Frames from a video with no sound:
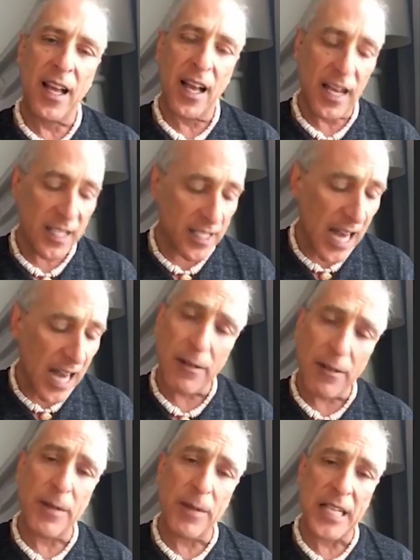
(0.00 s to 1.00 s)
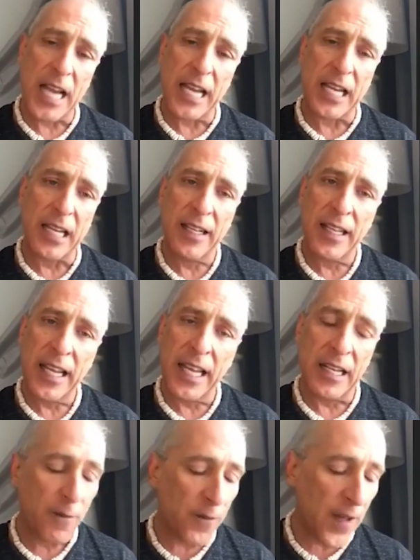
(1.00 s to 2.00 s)
just have to be taking in
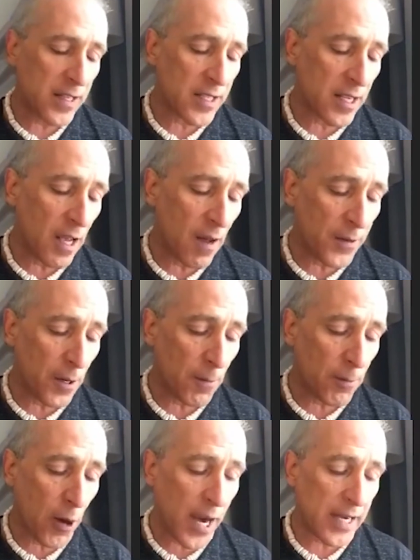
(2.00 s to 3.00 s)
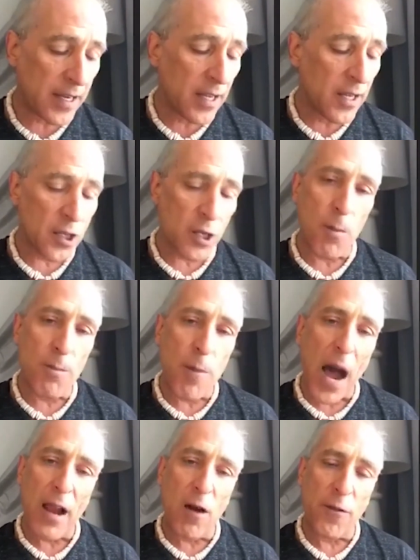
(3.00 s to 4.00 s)
defense of your brain. So
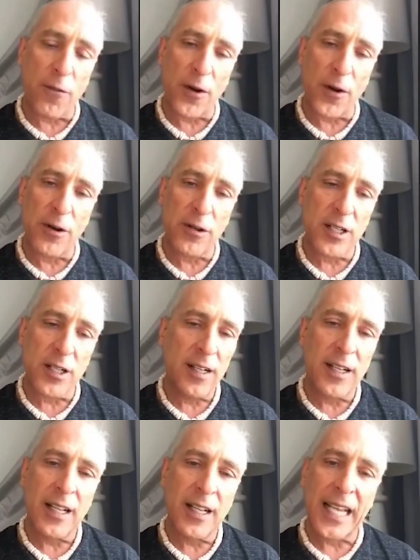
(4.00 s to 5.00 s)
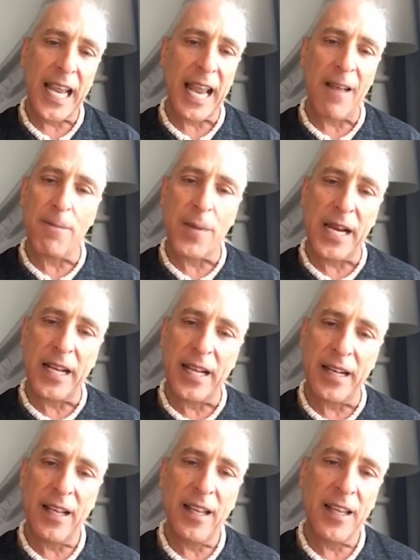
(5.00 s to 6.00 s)
Biofruit, can't beat
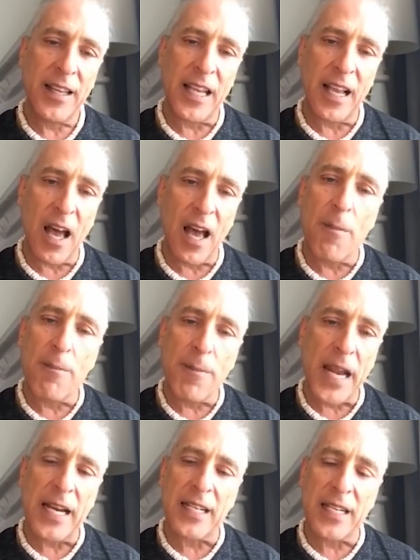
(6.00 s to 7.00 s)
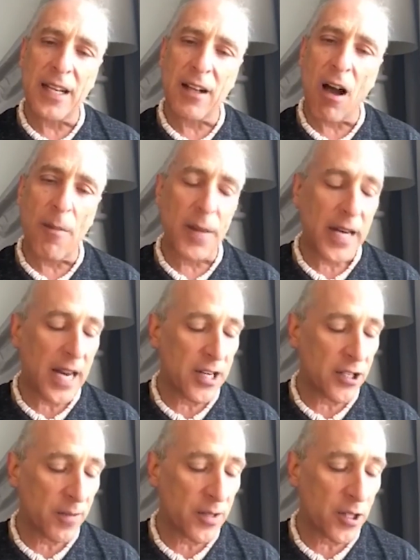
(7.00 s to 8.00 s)
it. The amazing
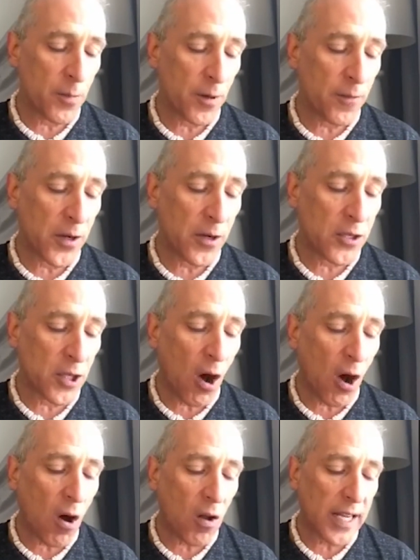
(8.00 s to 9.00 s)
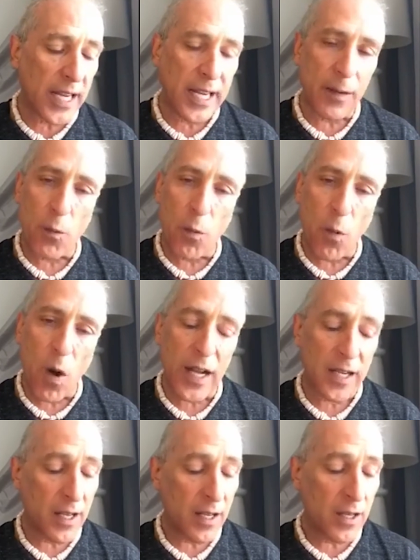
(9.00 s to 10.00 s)
combination of superfoods all in
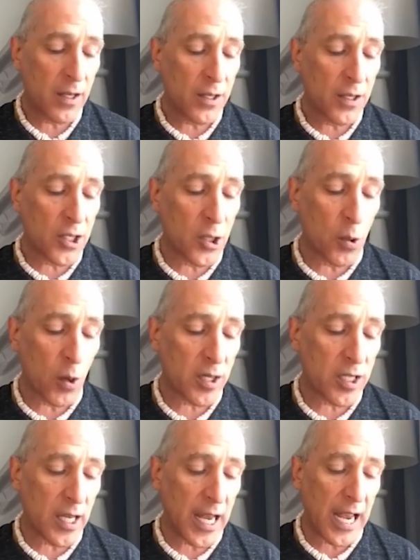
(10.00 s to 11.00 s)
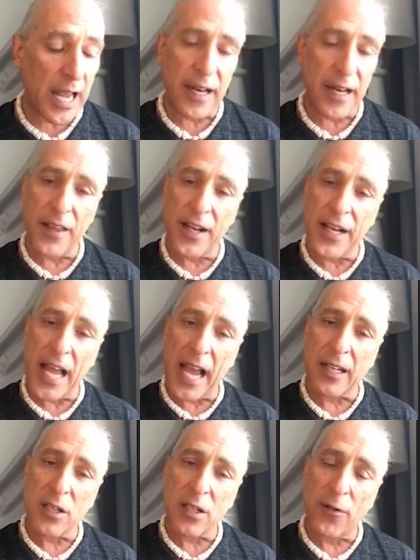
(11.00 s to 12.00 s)
one source. And the
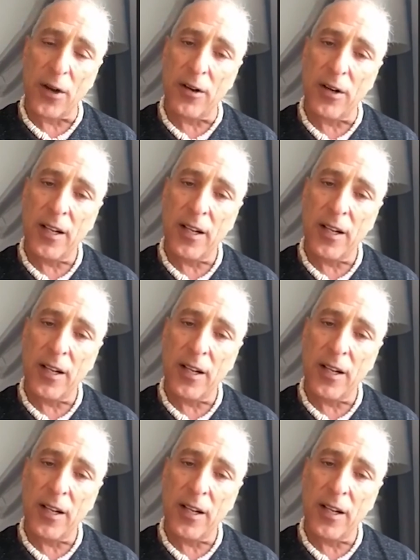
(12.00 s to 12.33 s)
next product